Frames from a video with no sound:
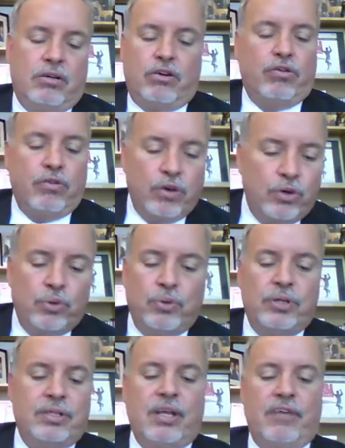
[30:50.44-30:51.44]

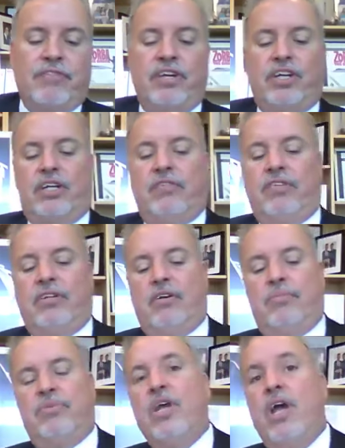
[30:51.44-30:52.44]
crew, definition of
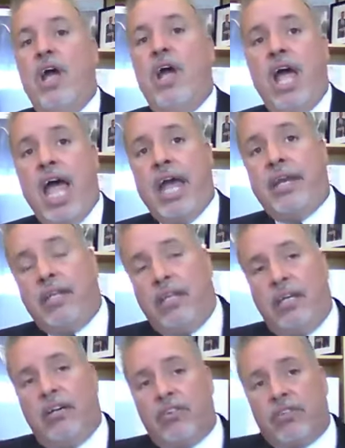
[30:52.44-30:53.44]
terms. And
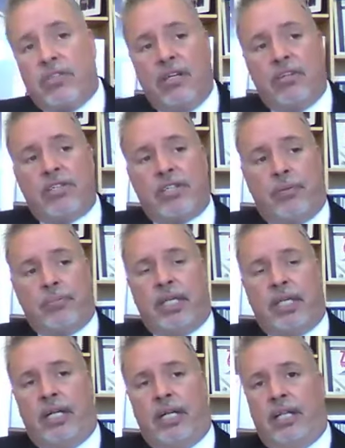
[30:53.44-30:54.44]
here's
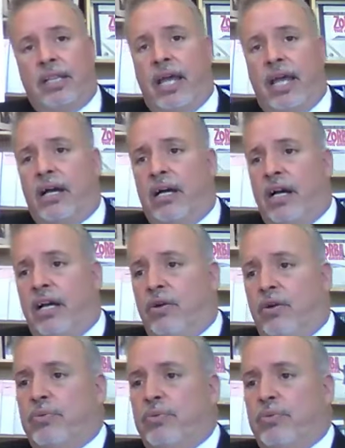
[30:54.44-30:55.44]
something that I
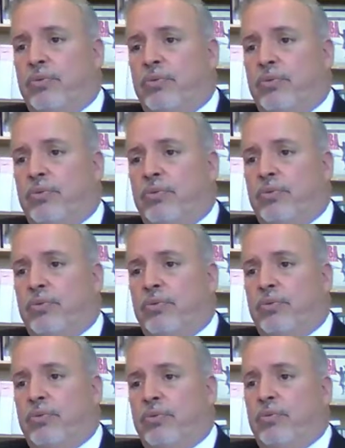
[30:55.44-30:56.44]
also want to remind
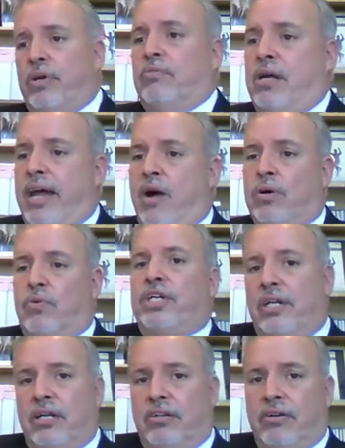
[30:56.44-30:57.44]
our
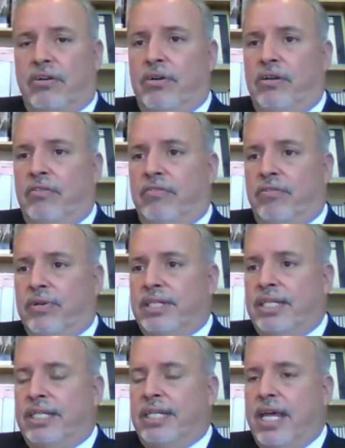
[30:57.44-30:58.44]
questioning attorney for
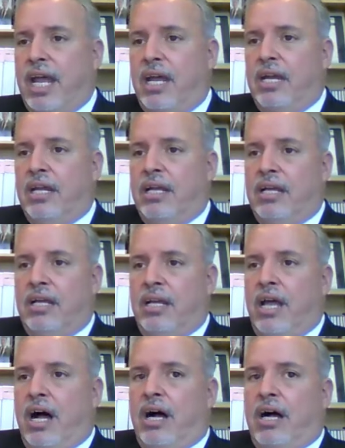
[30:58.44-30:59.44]
today,
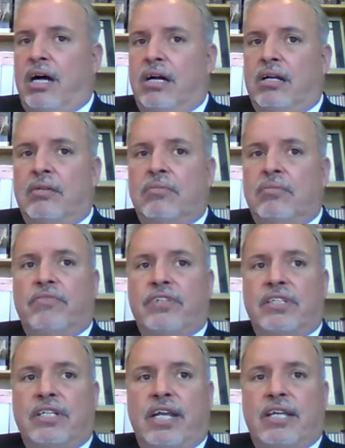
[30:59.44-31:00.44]

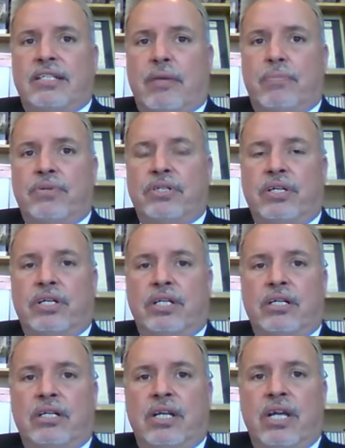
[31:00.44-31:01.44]
for today's
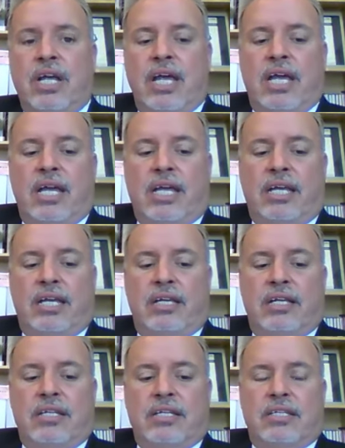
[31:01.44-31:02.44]
deposition,
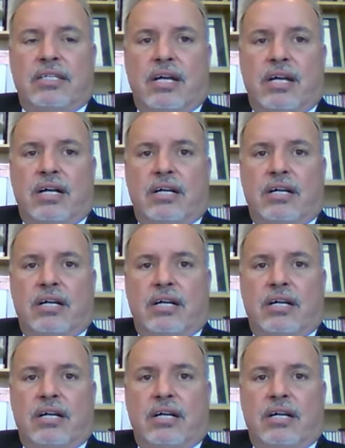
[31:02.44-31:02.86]
is